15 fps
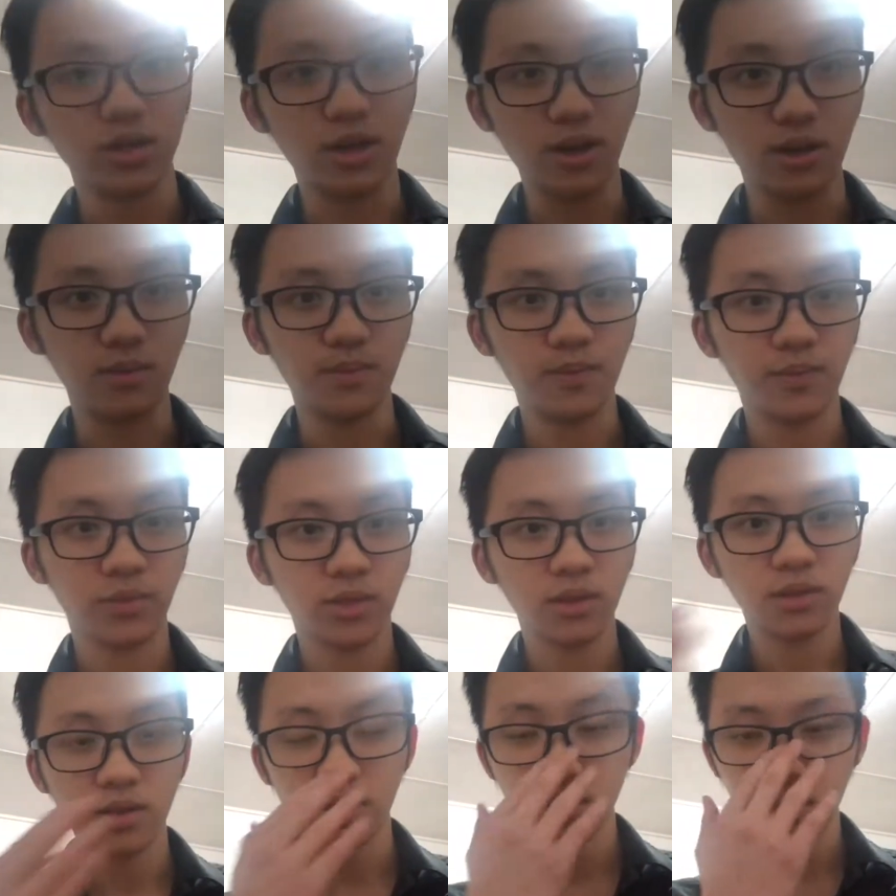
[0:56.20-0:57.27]
time.
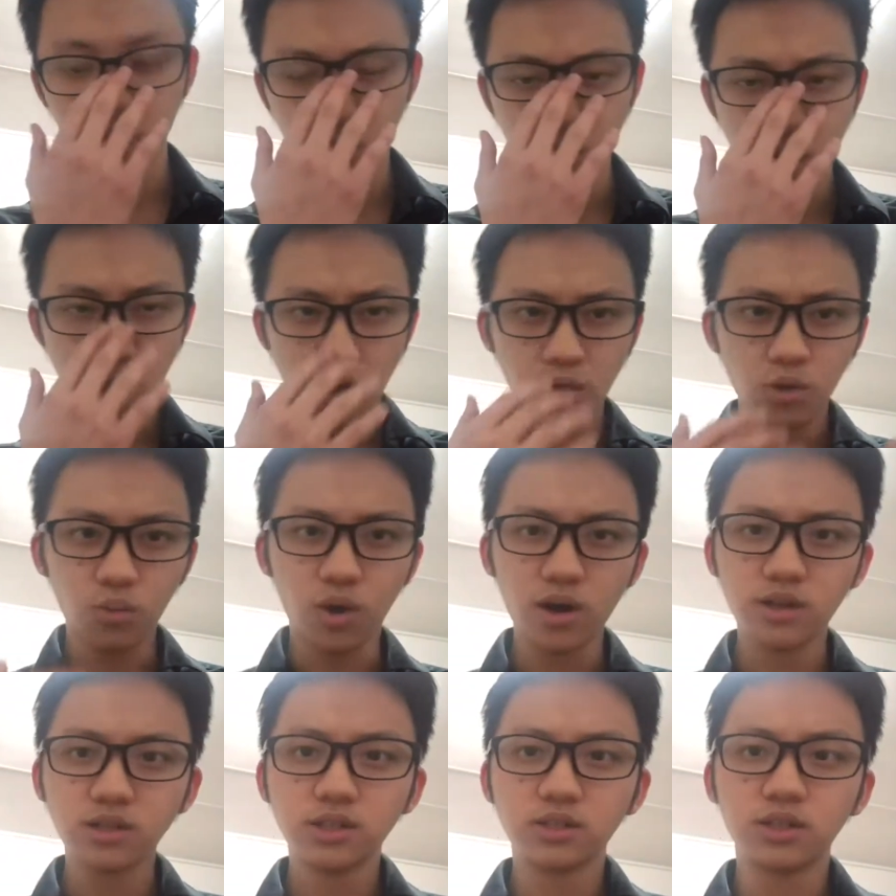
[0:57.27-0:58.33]
Okay, so why
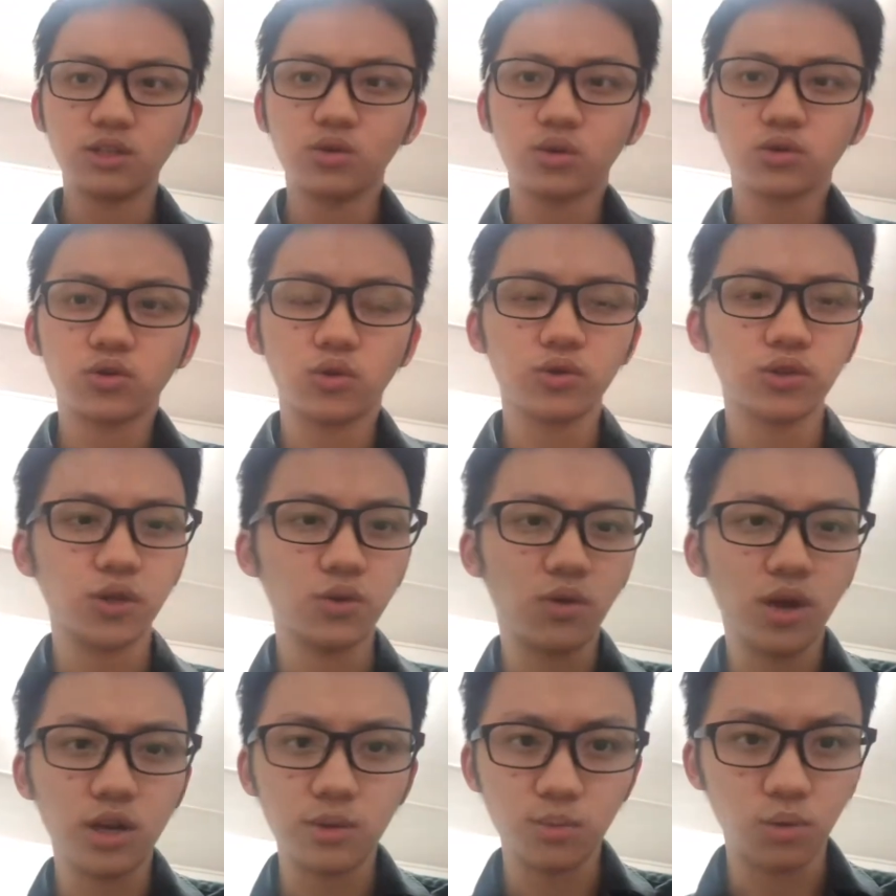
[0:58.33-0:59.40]
does she not talk to you
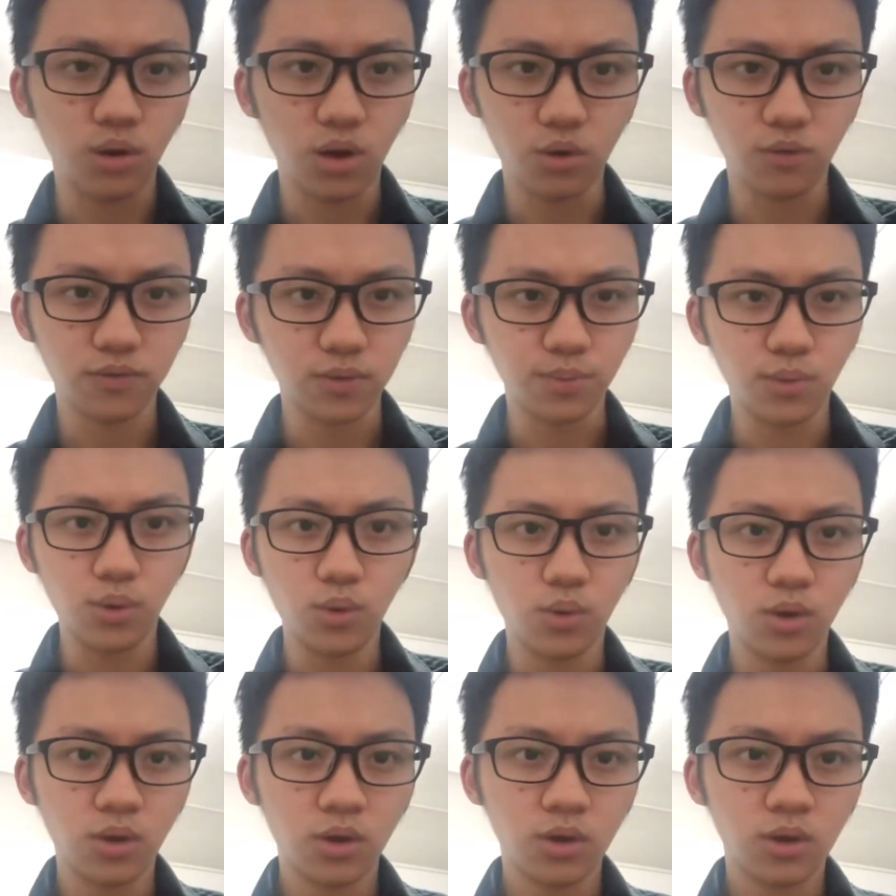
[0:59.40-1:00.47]
anymore out of the blue?
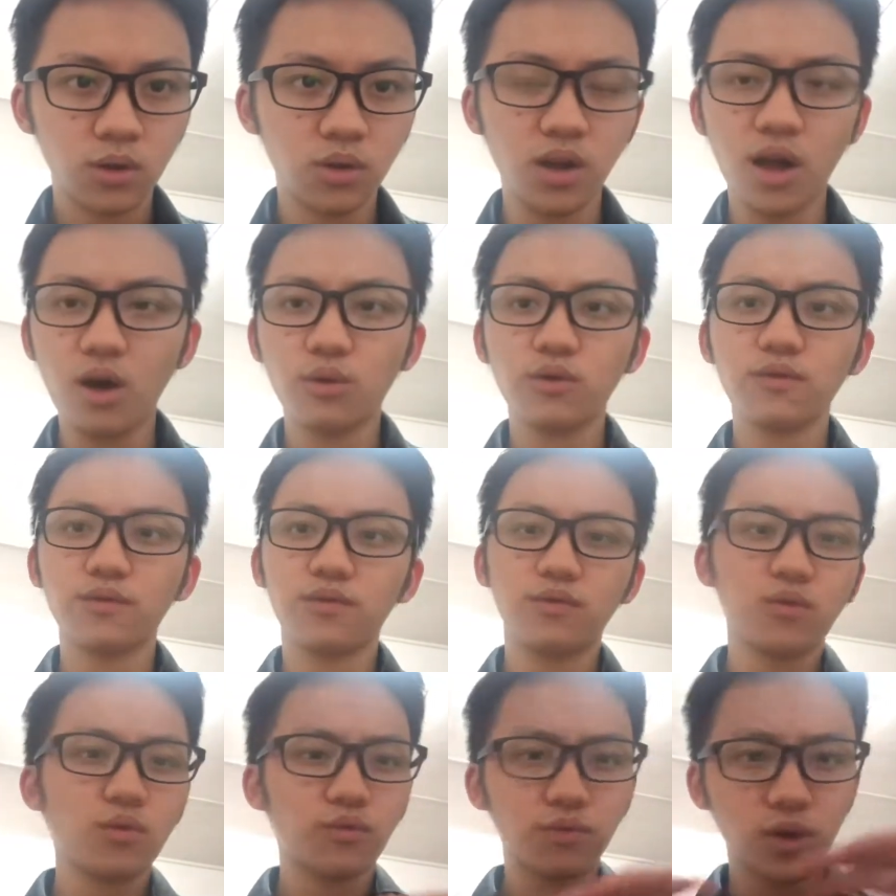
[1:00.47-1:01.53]
Okay,
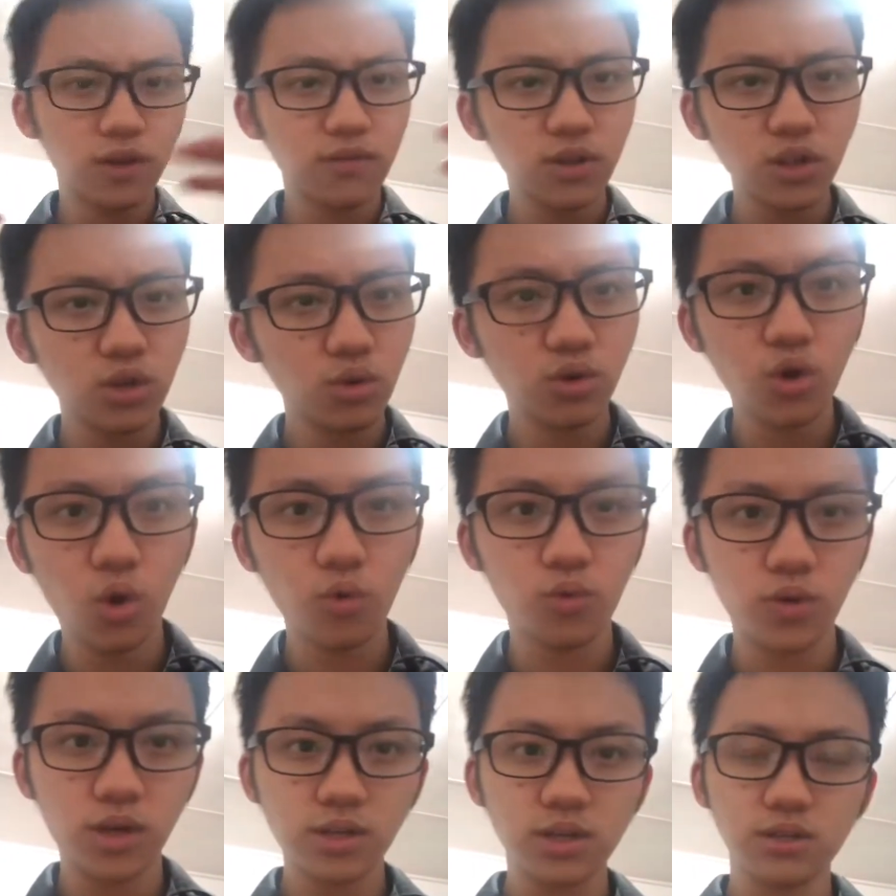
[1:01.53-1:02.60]
for giving you no
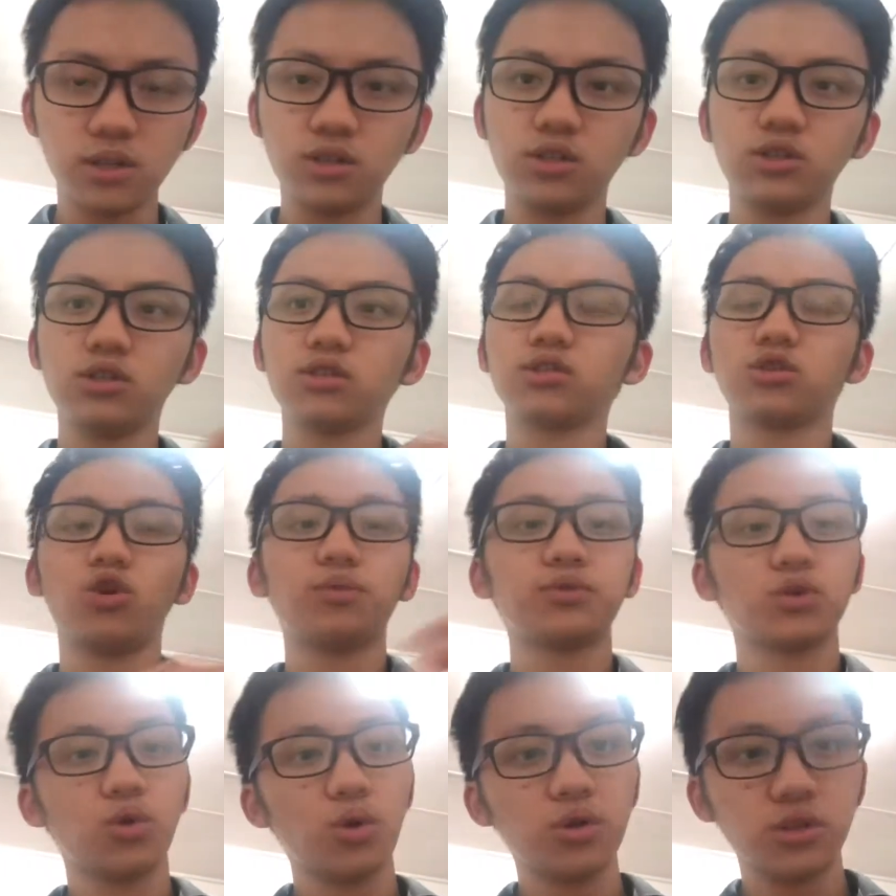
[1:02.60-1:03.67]
reasons, and she just stops
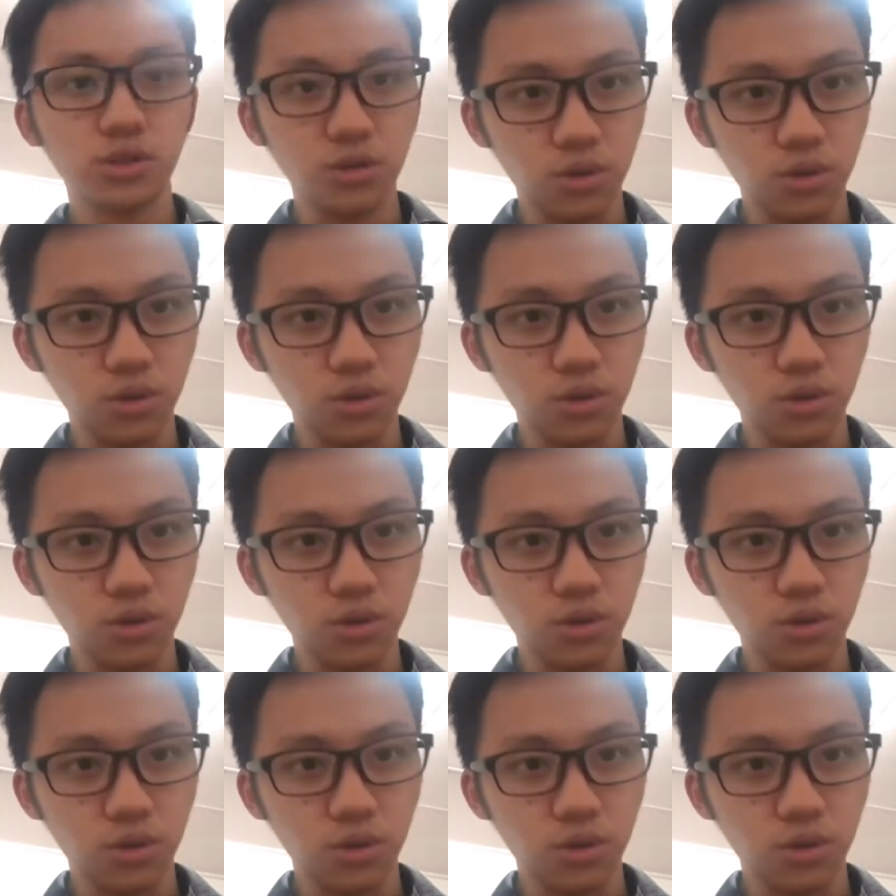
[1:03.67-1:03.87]
talking to